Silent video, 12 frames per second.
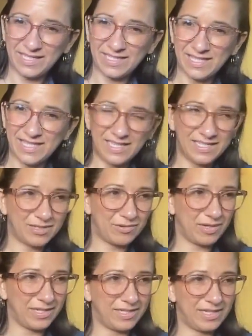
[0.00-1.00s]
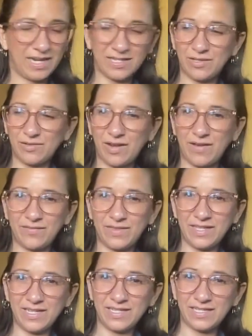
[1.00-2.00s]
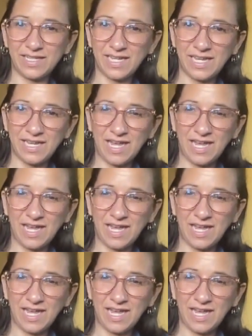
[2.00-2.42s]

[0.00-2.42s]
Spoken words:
is this crazy guy. So you have this